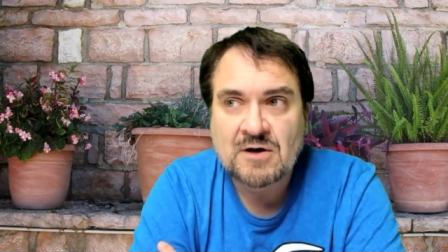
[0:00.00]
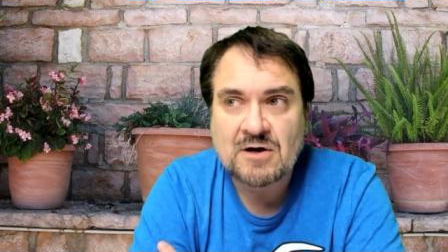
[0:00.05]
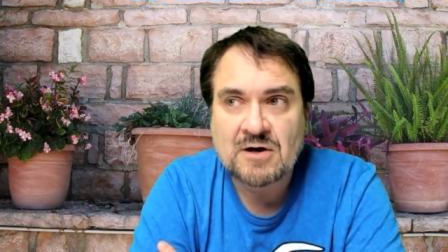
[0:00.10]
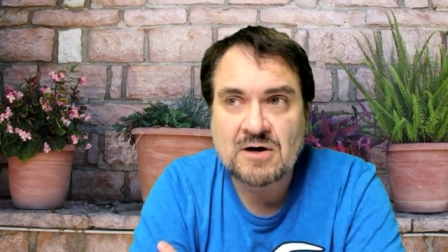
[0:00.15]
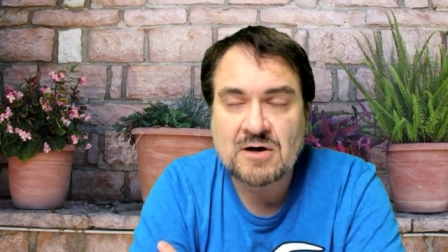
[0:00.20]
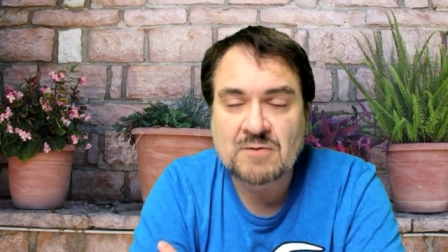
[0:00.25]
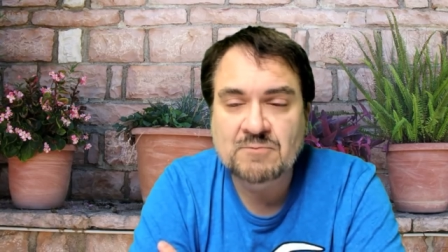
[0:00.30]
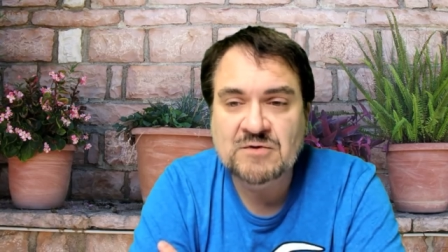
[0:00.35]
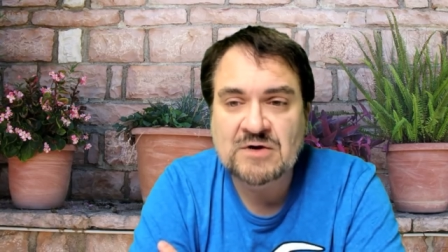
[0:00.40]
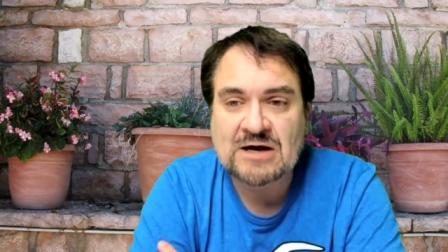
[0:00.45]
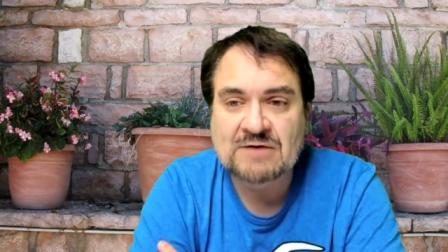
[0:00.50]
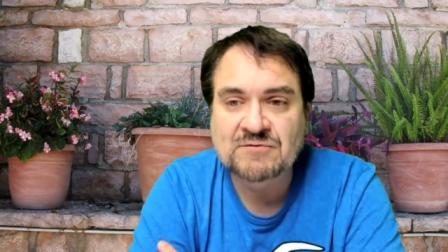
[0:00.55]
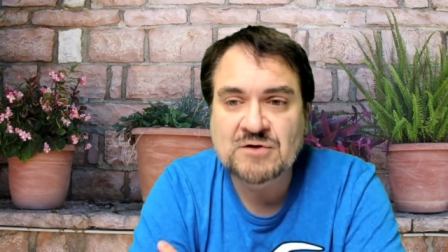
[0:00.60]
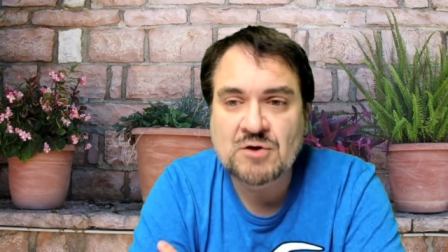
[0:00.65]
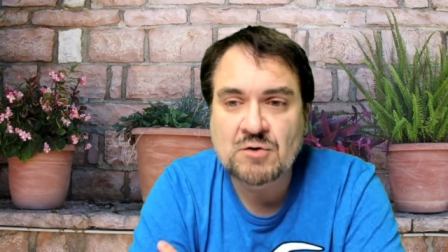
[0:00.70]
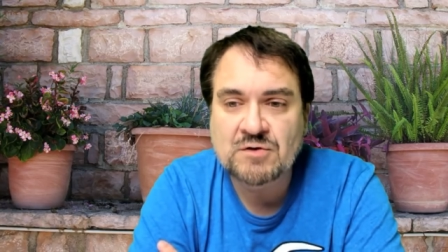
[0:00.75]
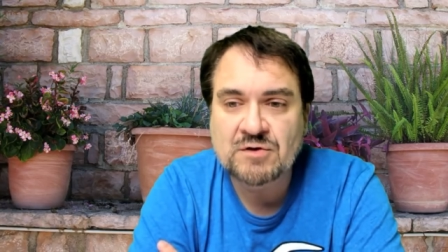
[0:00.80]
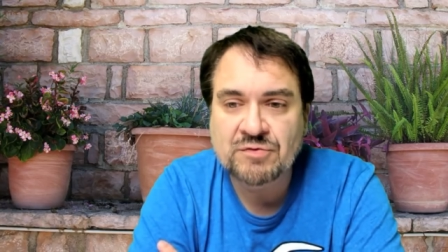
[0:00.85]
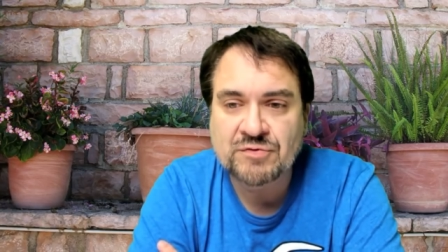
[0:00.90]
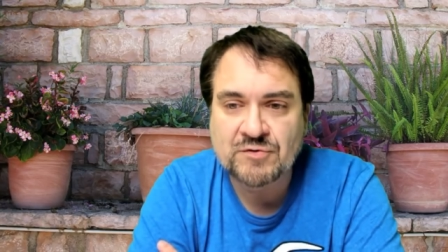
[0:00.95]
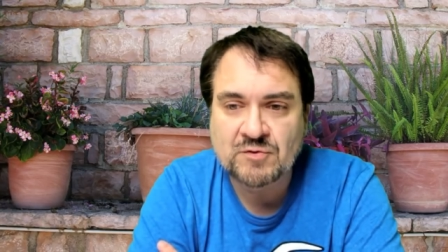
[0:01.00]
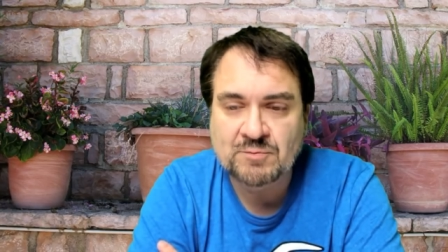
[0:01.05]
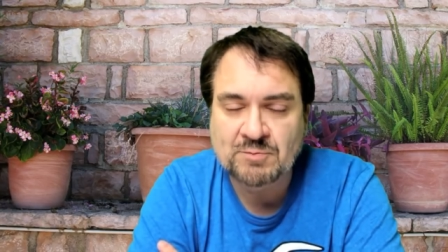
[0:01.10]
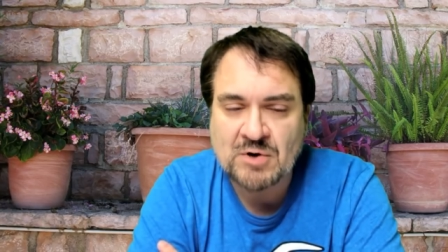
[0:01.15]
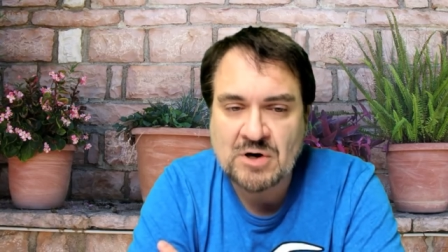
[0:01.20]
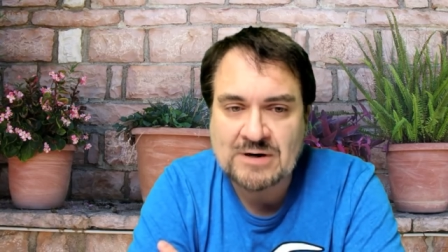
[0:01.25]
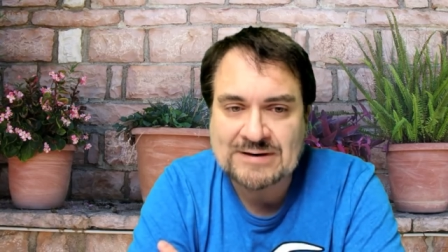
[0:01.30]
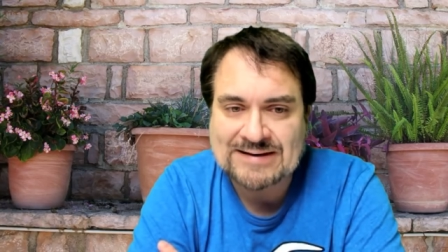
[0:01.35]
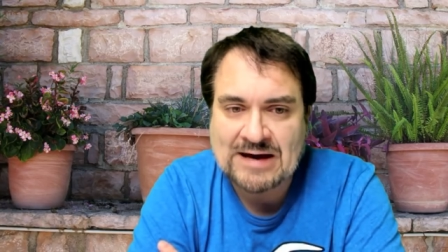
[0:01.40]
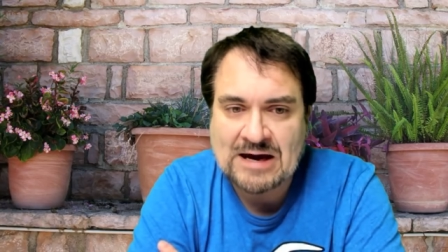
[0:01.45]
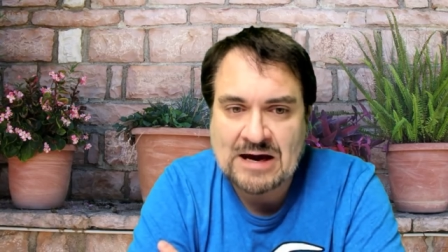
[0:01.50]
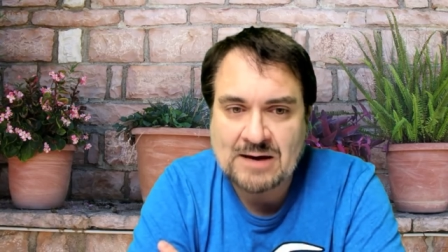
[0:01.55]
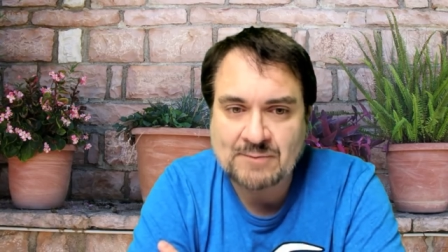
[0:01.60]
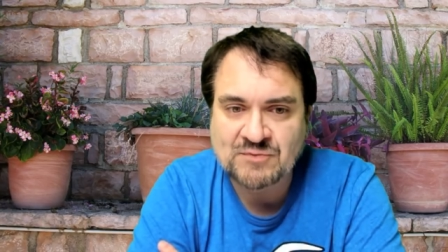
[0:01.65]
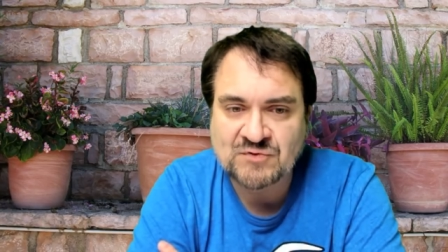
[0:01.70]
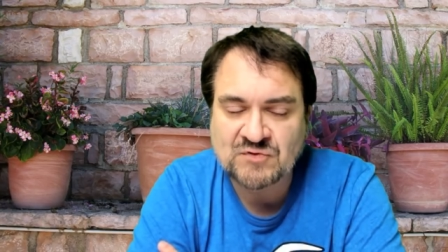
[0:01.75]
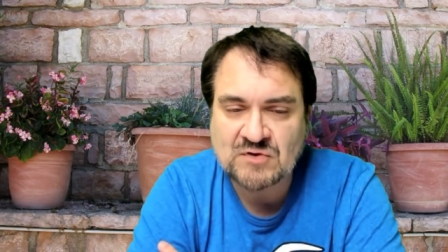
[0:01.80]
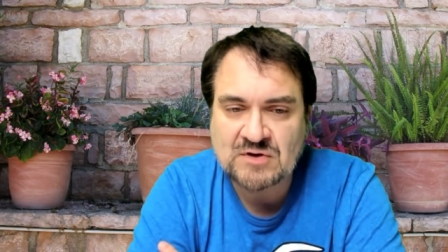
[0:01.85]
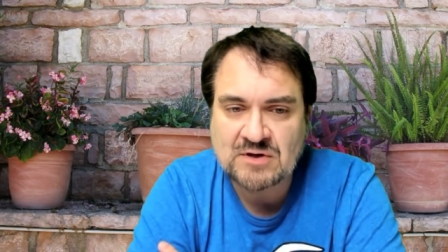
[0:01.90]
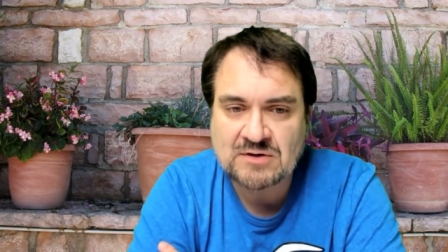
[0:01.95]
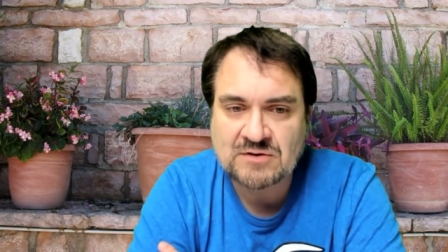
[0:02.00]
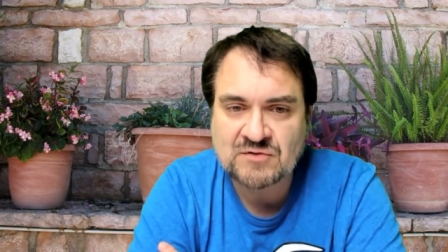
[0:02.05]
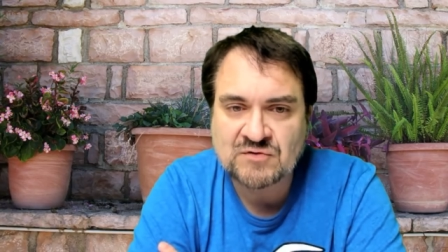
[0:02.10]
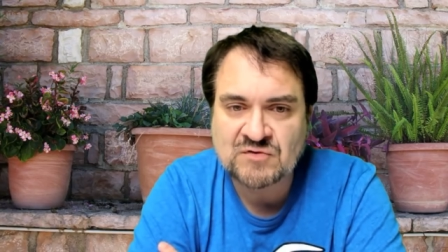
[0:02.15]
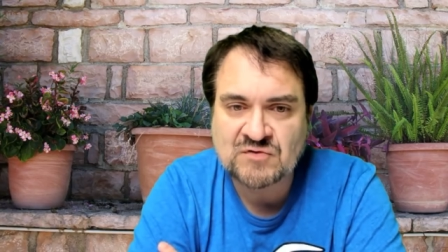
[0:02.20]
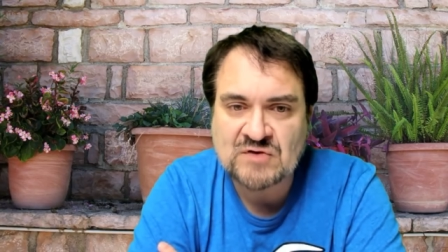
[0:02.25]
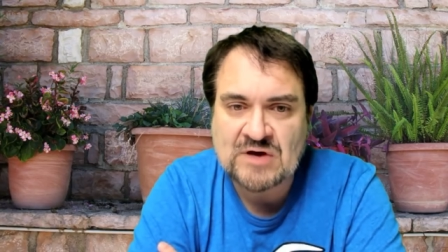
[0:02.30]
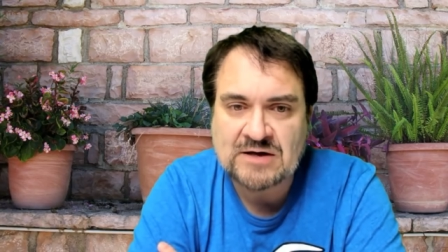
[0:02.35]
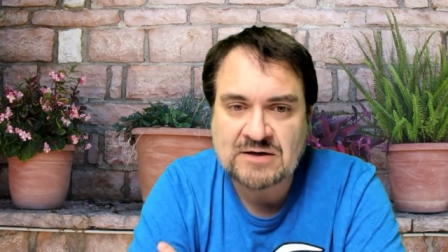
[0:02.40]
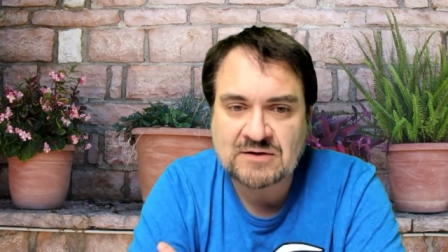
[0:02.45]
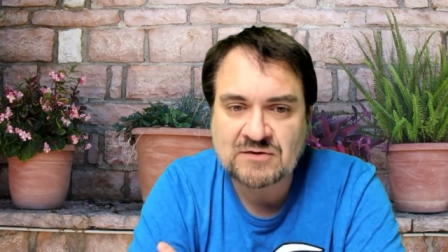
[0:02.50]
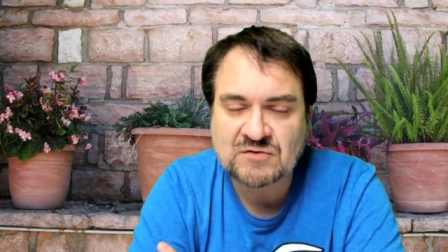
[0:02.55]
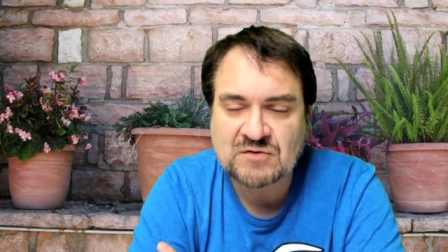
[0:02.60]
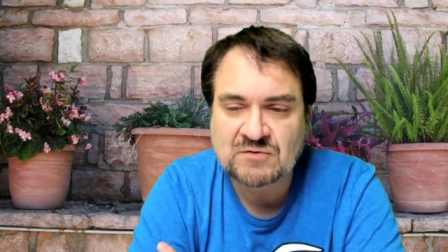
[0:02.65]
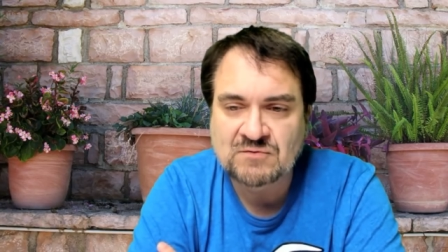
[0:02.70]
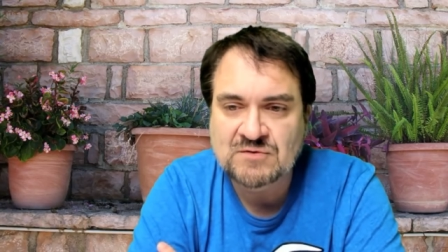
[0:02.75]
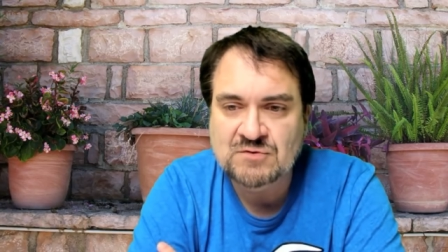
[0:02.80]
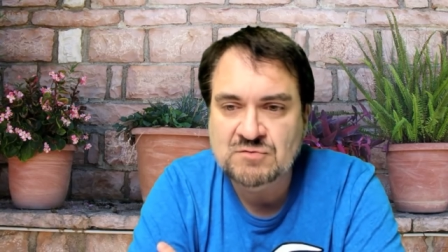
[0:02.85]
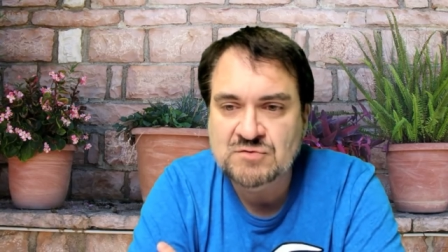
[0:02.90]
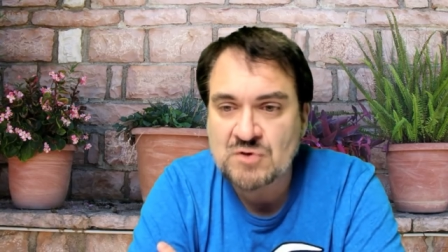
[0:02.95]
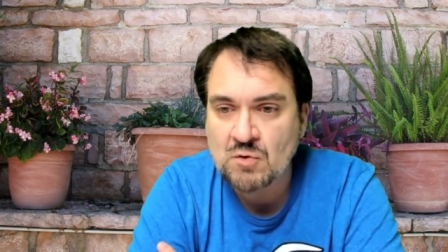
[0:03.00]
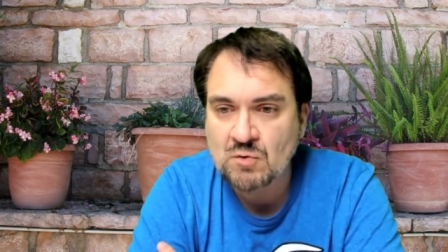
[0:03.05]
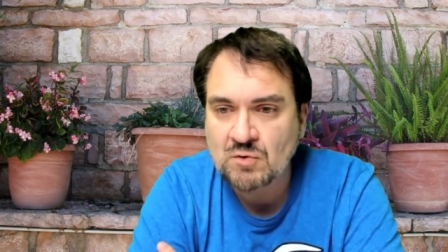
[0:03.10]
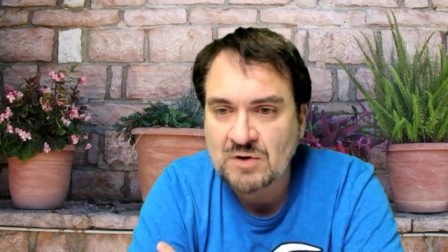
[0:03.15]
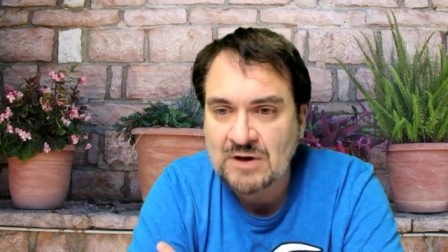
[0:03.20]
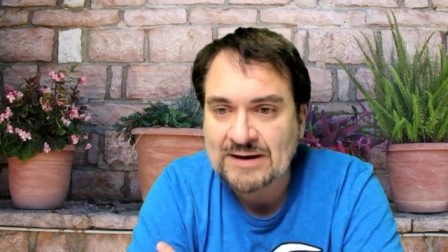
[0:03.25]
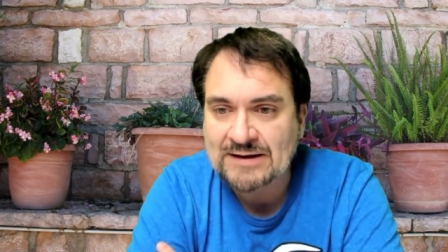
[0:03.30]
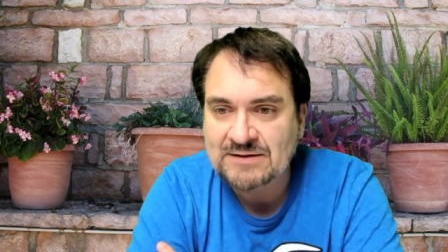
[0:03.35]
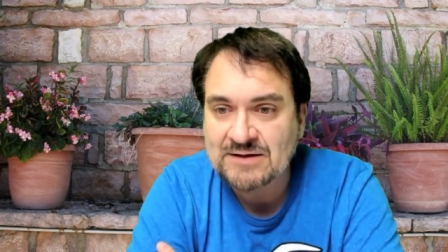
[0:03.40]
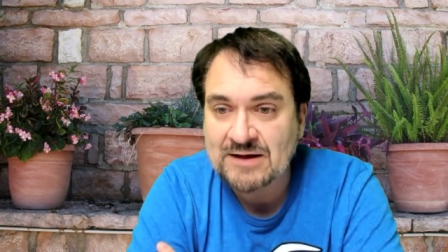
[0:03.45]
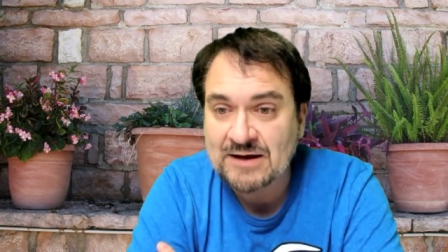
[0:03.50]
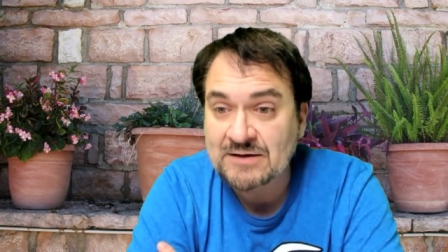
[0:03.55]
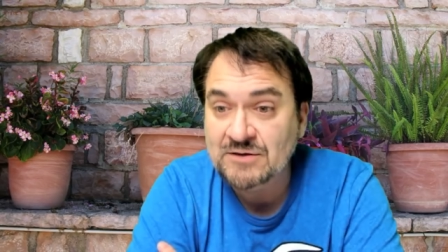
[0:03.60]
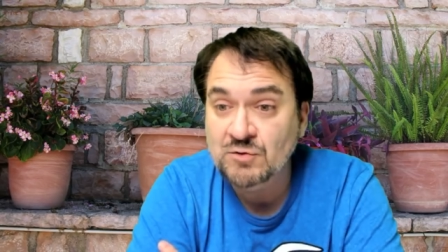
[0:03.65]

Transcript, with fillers: Um, you have to go into third party apps in the settings if you don't like that.